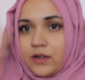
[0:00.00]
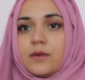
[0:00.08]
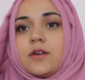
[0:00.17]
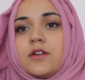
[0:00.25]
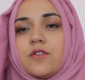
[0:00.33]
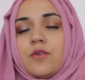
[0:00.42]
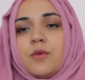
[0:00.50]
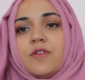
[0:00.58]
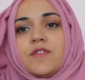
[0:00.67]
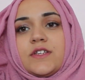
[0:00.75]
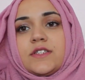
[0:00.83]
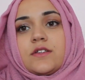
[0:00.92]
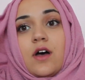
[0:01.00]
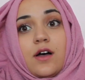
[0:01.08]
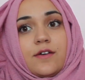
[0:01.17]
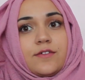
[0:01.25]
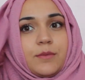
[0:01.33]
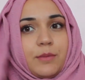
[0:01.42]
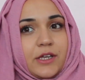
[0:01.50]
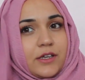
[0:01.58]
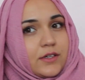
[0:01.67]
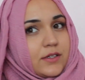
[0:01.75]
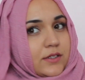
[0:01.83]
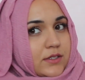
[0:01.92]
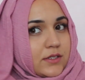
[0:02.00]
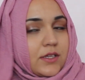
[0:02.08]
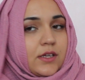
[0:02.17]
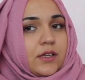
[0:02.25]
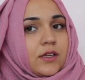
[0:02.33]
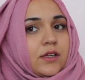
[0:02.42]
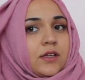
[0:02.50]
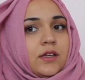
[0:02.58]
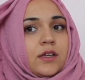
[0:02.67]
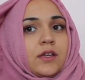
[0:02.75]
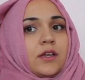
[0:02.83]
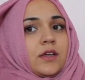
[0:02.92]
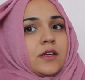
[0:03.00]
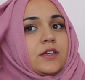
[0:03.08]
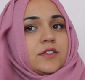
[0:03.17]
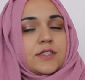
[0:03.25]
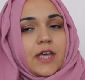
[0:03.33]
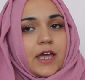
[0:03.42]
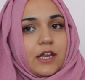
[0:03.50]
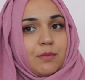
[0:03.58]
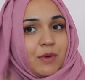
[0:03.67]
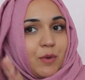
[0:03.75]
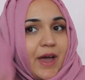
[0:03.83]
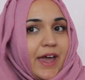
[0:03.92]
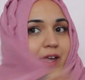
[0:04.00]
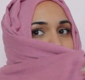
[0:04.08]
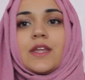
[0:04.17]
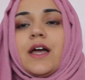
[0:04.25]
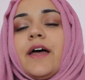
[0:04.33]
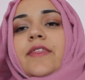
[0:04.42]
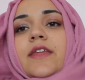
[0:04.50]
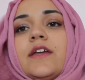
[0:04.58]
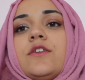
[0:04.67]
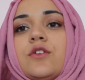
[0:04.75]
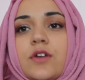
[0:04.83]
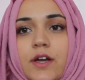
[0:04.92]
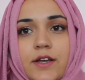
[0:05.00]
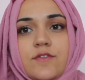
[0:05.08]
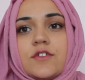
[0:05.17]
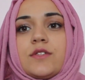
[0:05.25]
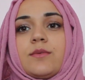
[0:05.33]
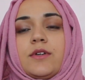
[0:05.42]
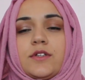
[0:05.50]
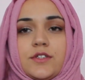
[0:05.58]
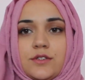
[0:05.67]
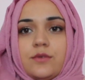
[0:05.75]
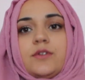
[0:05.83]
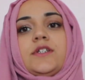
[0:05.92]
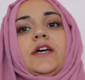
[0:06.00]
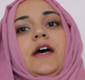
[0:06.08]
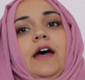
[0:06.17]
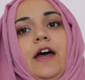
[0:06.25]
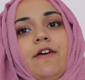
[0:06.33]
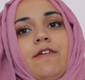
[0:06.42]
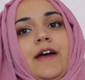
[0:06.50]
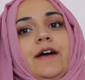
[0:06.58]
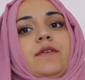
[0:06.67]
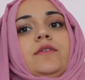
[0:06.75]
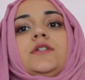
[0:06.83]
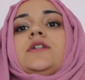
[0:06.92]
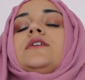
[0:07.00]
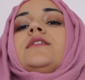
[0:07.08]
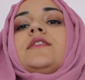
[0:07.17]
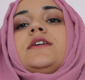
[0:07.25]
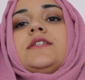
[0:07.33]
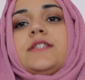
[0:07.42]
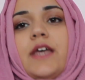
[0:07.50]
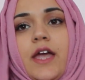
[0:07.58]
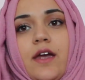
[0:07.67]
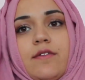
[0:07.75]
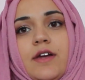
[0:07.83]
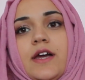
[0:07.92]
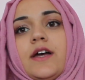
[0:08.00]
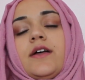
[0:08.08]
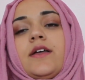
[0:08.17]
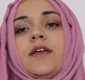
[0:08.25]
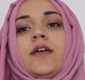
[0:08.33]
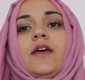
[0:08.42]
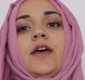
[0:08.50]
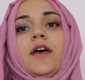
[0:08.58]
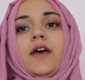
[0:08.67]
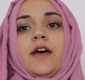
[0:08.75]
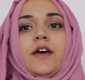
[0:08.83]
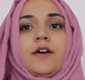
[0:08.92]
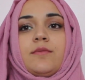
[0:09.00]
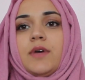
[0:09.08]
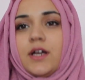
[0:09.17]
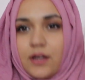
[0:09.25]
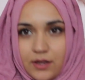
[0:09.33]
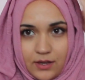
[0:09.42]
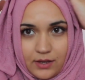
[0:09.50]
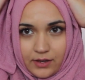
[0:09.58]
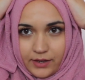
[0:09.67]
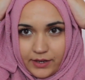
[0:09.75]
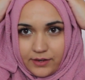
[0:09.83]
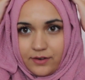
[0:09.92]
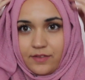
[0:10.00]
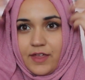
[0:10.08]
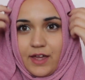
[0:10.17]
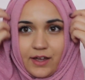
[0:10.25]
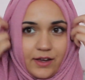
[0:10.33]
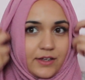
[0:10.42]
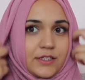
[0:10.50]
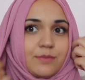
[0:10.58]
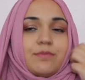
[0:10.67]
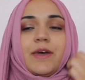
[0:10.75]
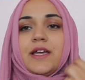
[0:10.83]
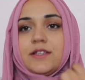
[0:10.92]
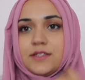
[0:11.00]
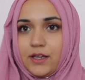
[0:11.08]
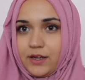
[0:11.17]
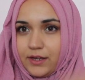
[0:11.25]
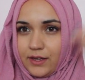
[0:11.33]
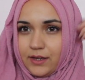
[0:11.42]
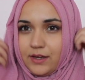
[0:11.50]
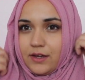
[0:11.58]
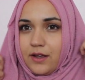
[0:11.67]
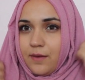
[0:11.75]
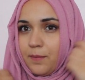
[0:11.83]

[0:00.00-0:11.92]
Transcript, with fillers: I'm going to remove this scarf because it's getting in my way. And then you kind of just want to sort it around this area. Um, and that is basically